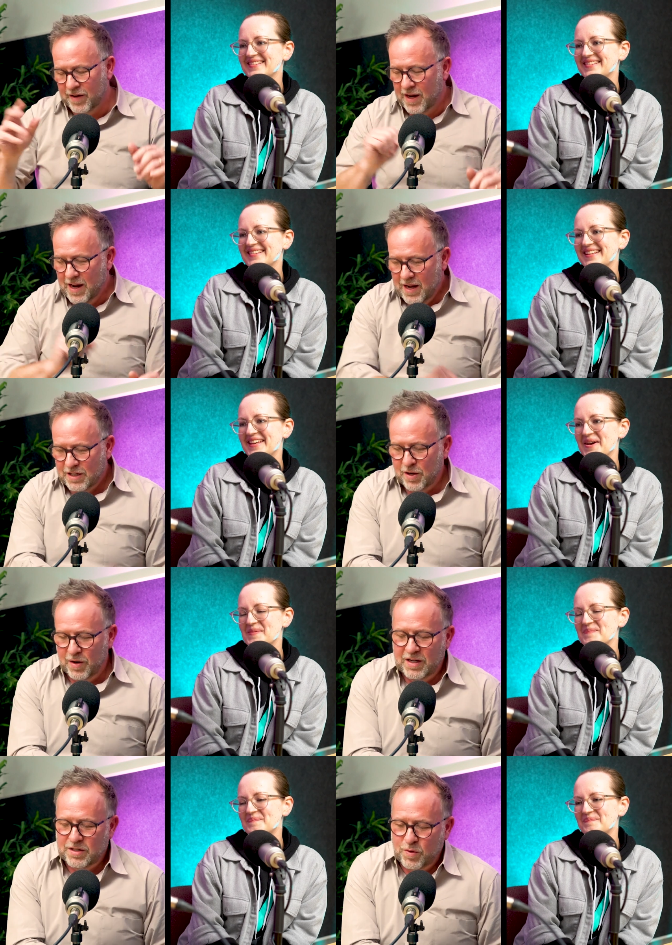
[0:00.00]
Speaker 1: of it. Yeah. So
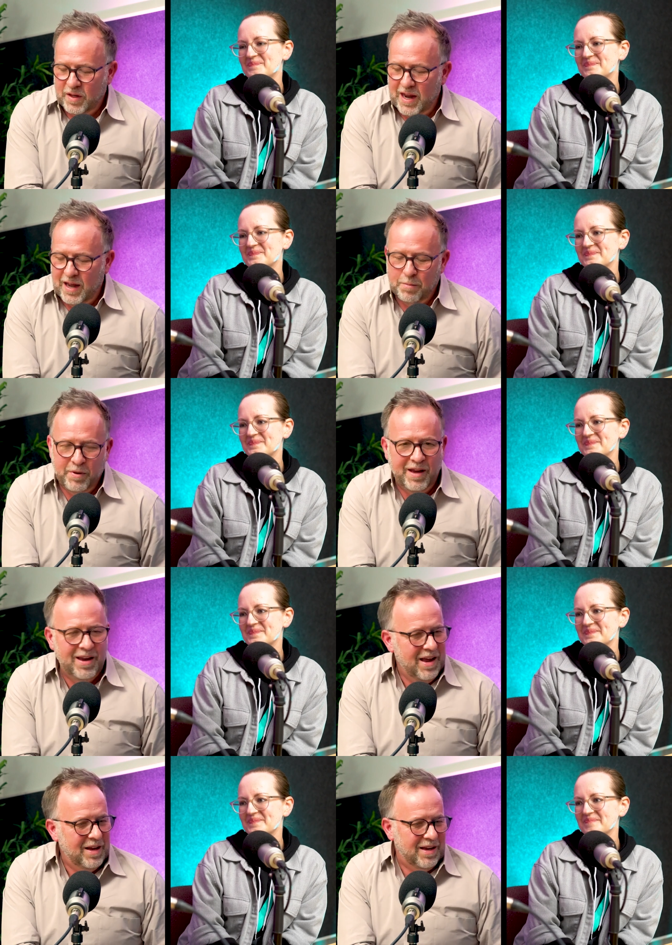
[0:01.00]
it just really had a play.
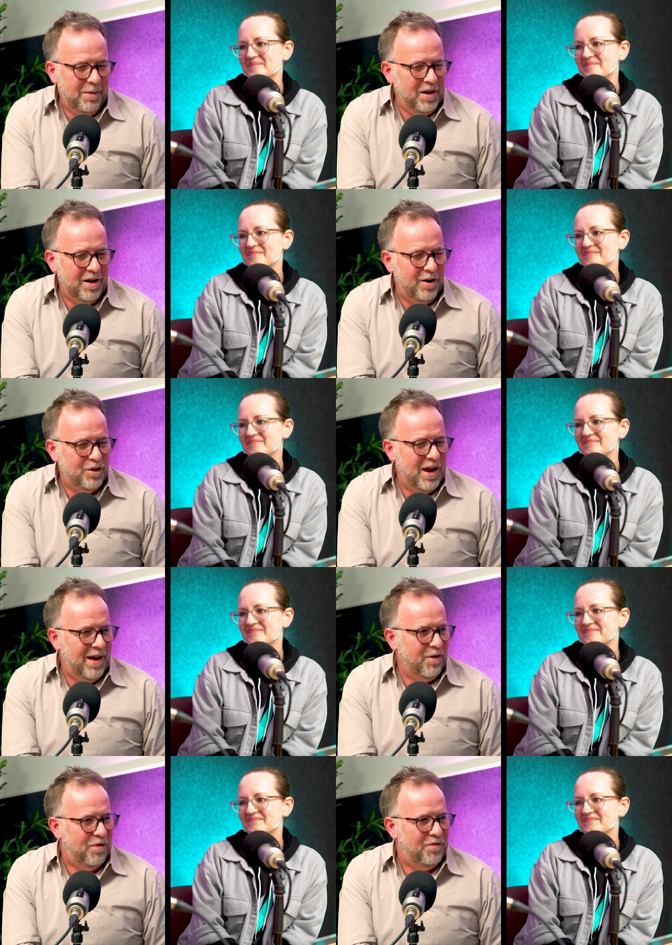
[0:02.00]
I mean, do you
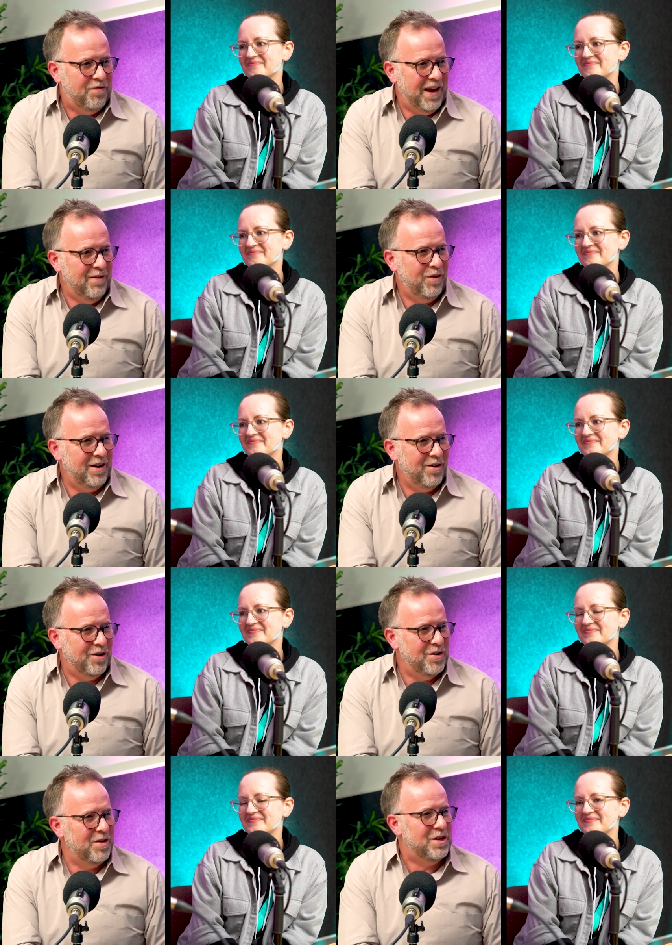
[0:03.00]
have a favorite, or
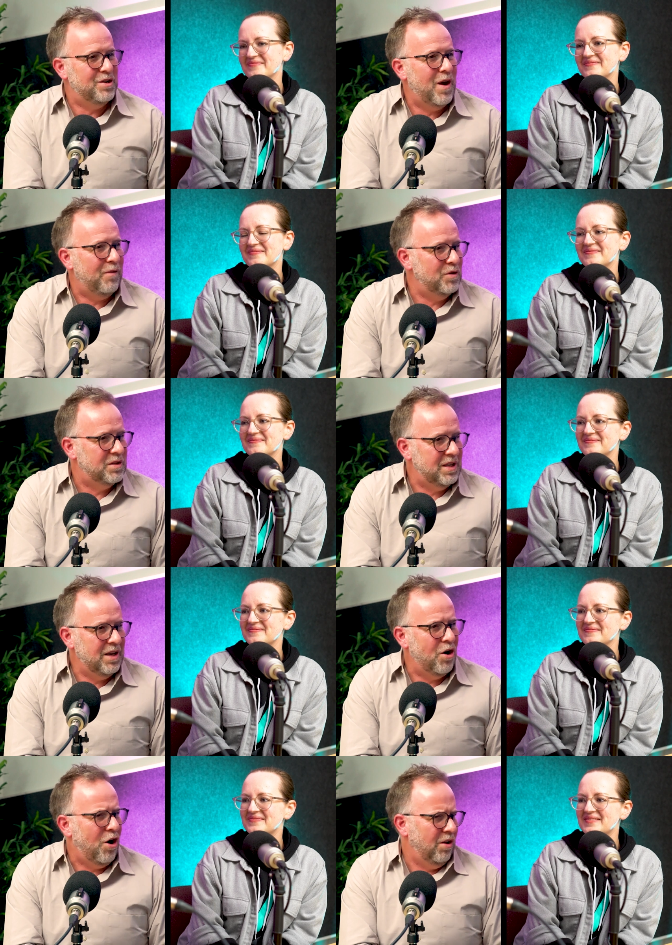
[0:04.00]
do you did you have you
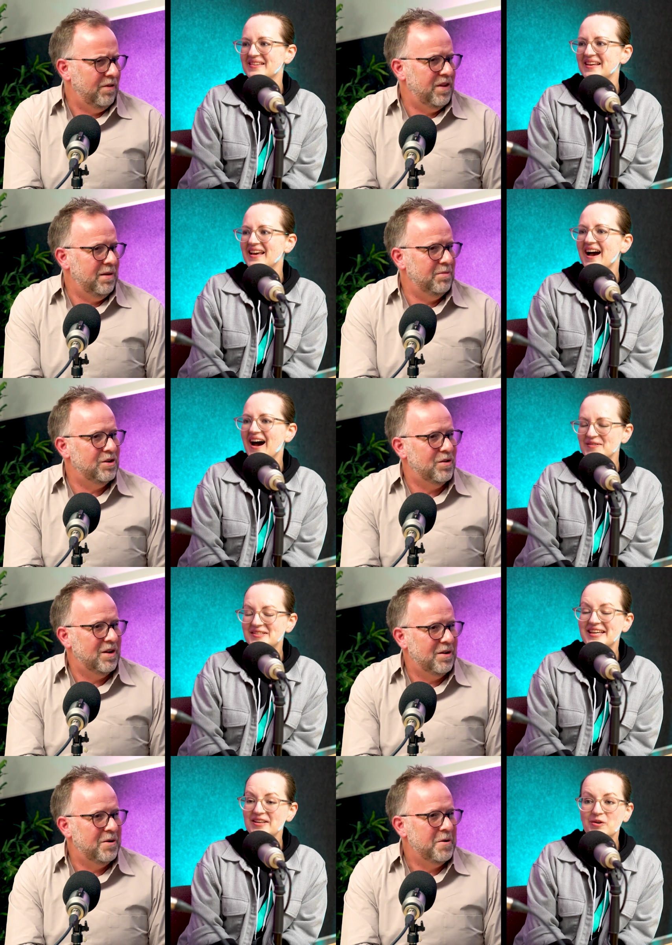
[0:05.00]
seen mm-hmm. all of them? Do I've you,
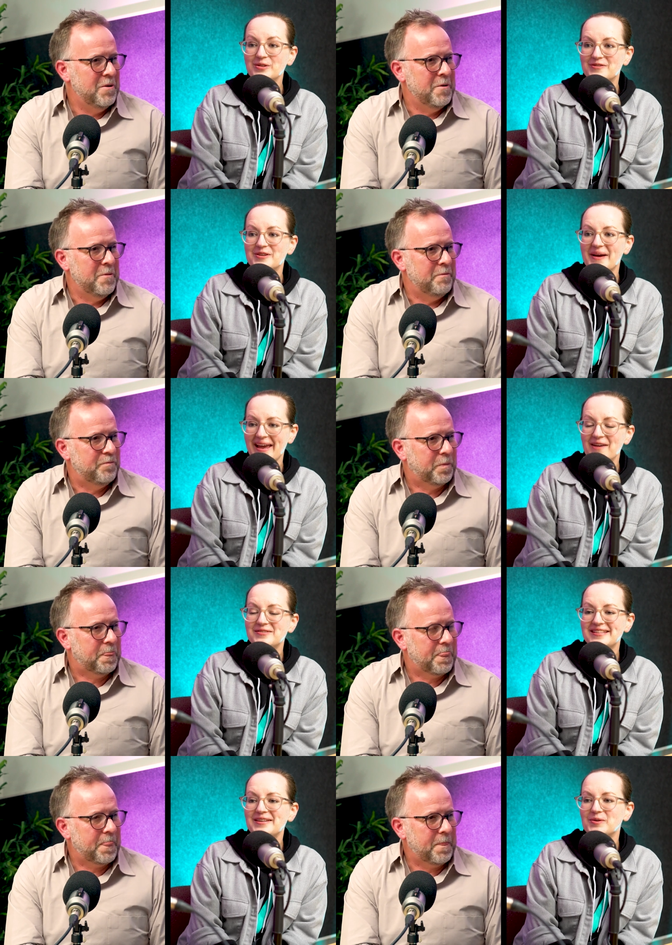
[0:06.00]
seen
Speaker 2: all of them. I have
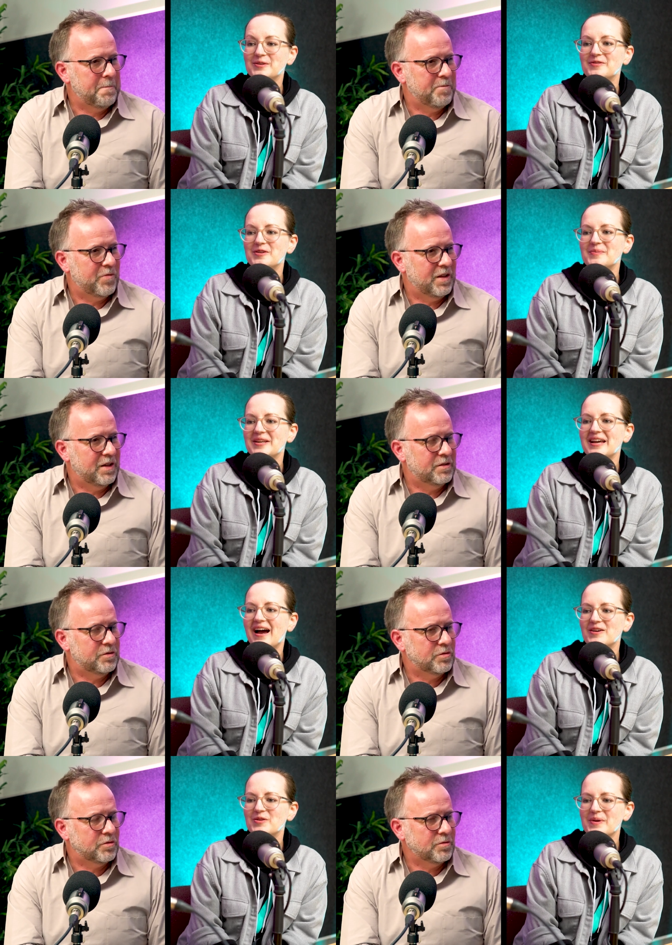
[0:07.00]
seen all of them, but
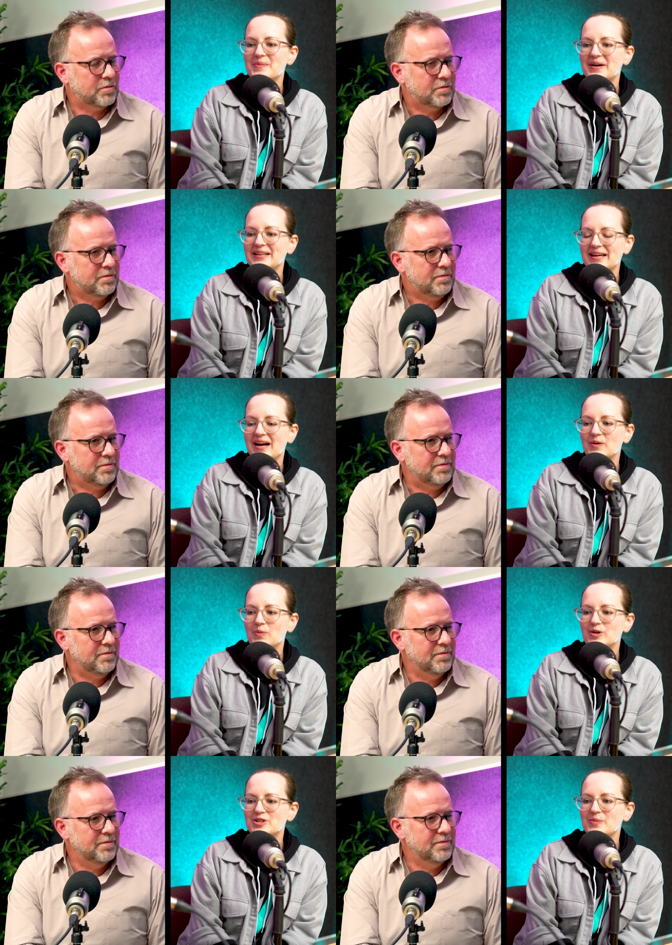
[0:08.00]
I remember like I
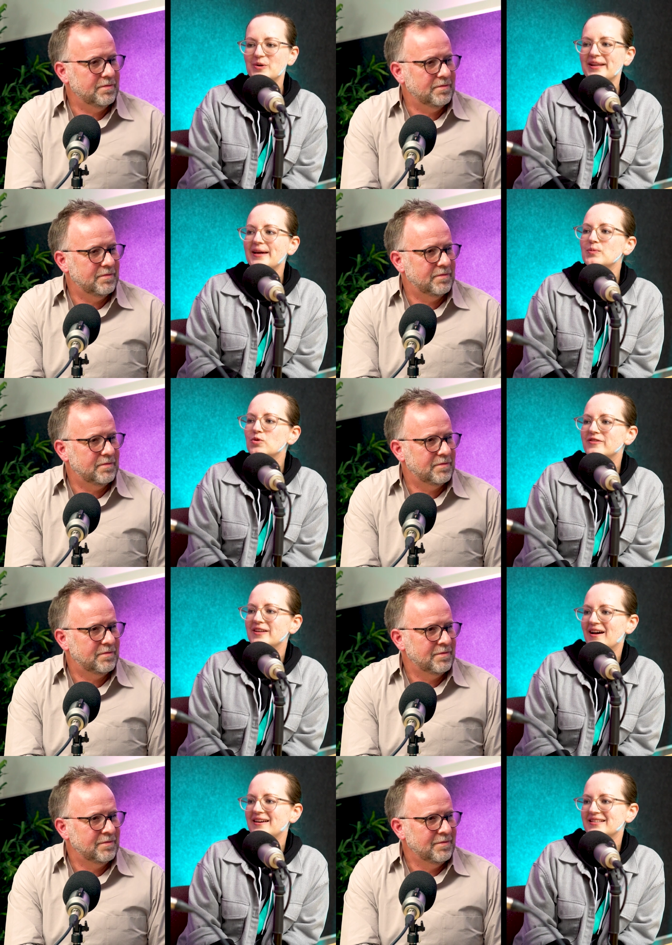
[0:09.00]
watched them on like movie
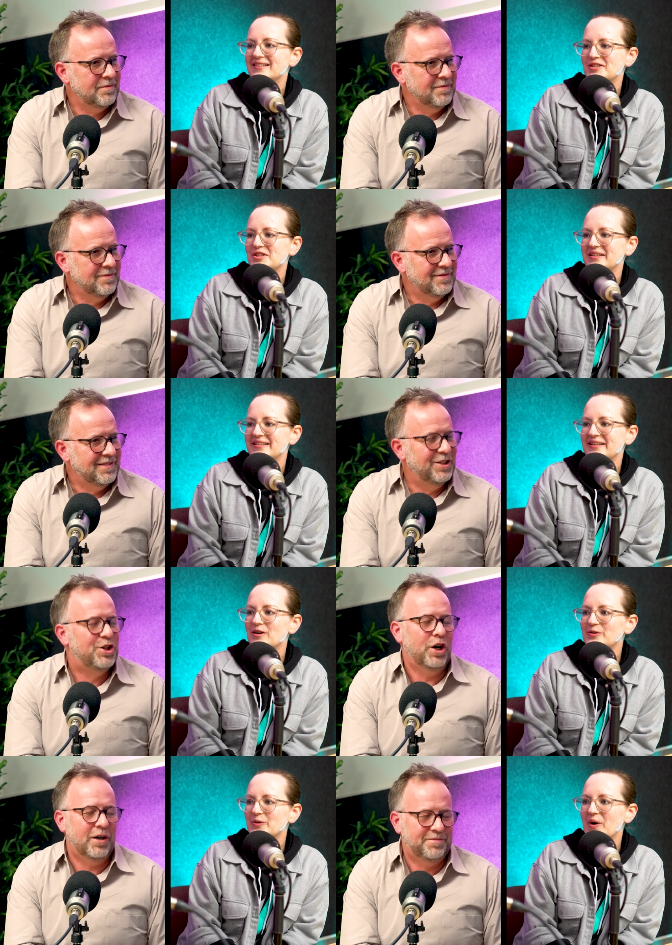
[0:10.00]
nights initially, the
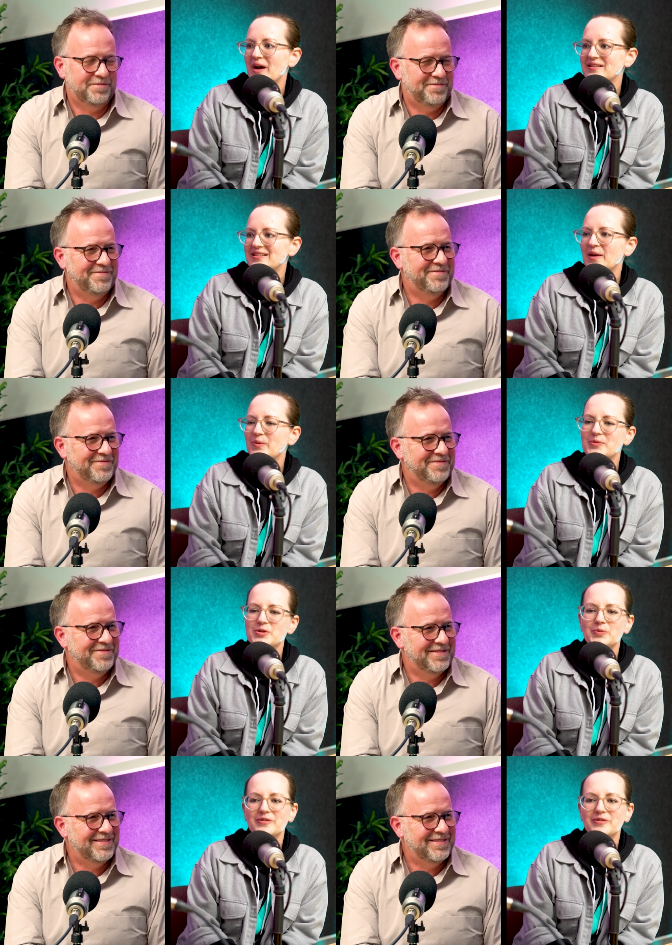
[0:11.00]
sure. older ones, and then we would do